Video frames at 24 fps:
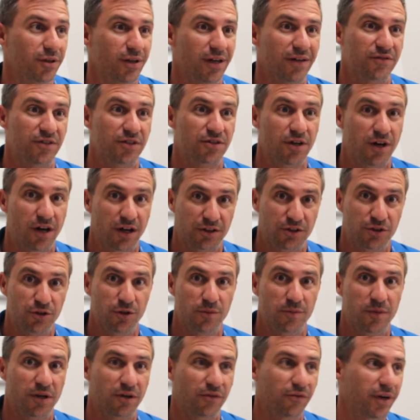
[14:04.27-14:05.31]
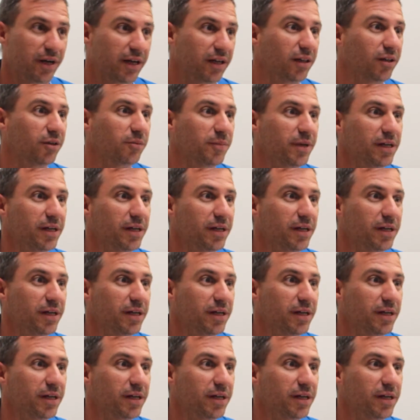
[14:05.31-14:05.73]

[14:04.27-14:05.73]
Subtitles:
You have to talk to them on a regular